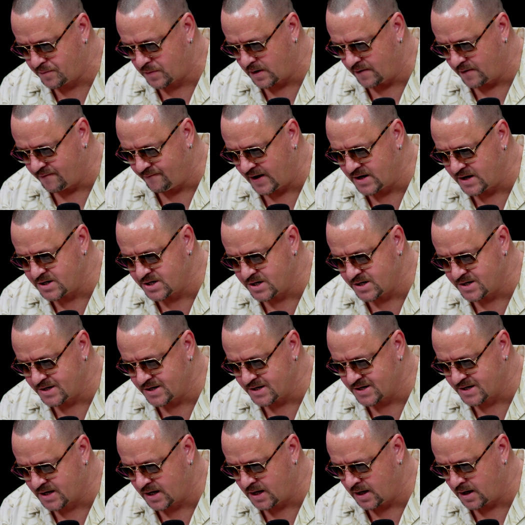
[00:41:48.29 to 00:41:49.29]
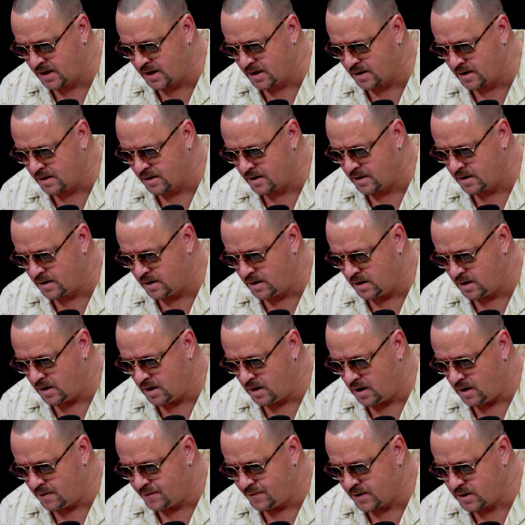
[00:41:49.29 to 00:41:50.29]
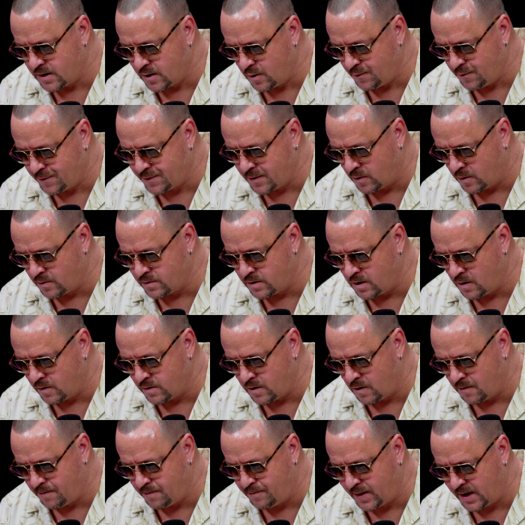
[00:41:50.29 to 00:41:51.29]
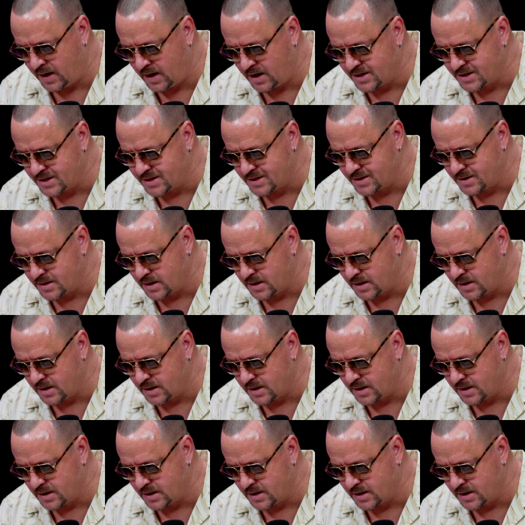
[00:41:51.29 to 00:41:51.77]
Vengeance is king. The youth don't know no peace